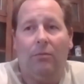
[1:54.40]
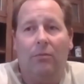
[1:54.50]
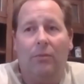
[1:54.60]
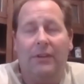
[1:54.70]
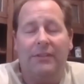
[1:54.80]

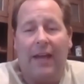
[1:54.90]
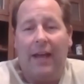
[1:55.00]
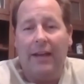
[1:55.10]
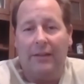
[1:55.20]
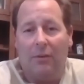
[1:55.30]

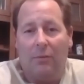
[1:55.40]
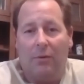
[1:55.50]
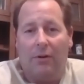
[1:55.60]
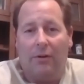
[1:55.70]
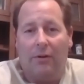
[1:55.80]
excited they
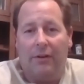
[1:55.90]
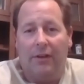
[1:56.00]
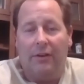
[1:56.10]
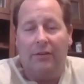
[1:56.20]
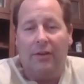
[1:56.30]
were.
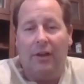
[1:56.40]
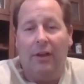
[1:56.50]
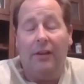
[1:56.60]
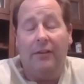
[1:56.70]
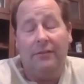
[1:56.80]
And to
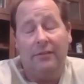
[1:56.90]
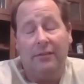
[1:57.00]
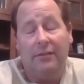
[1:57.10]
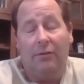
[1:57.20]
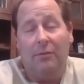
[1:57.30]
us, you
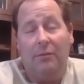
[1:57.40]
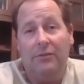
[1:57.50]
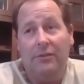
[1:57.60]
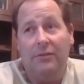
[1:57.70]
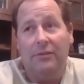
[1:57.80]
know, it was
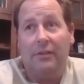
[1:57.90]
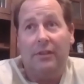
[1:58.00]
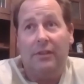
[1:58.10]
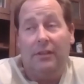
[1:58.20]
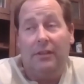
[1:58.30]
just
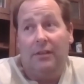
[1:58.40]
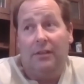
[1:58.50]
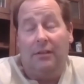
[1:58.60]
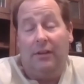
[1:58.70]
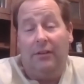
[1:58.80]

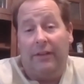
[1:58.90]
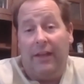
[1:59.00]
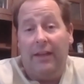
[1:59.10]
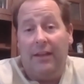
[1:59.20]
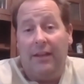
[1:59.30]
another
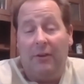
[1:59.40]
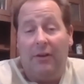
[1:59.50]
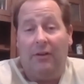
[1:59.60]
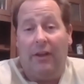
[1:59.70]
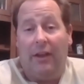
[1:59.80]
game
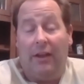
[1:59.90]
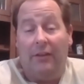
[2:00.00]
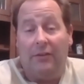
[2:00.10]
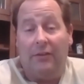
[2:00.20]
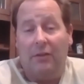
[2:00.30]
there
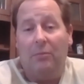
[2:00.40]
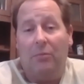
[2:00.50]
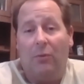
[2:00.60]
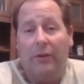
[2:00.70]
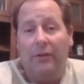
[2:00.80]
to some
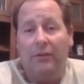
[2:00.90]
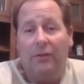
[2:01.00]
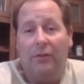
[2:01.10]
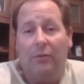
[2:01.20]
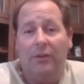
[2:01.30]
point. You
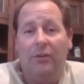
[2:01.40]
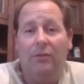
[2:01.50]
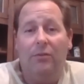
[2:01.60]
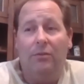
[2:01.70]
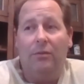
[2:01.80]
know, we
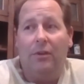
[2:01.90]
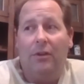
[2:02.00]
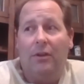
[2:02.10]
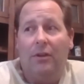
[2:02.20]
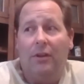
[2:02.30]
knew
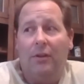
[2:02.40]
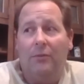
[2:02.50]
it was